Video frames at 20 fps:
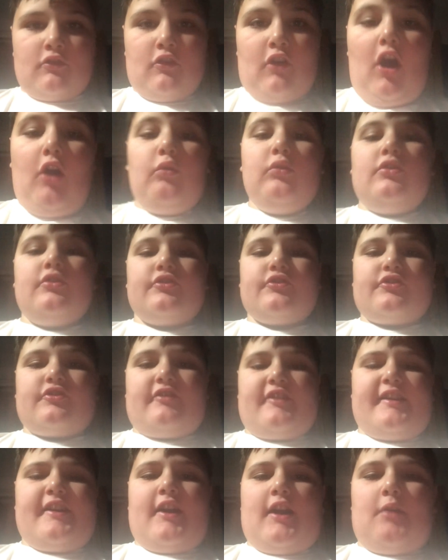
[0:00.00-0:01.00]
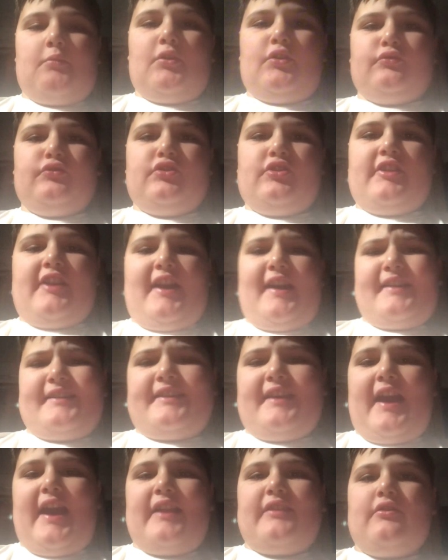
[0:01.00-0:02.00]
Oh, sorry, I won't do that
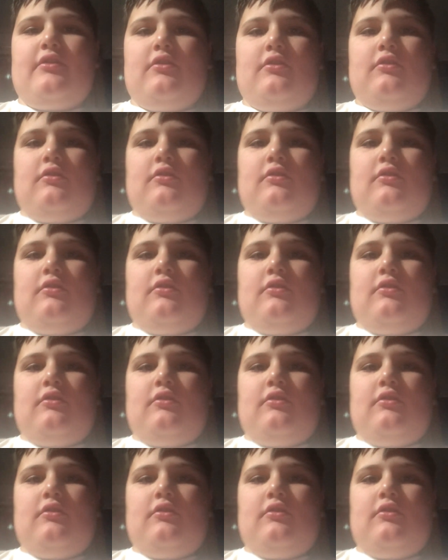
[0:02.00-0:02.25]
again.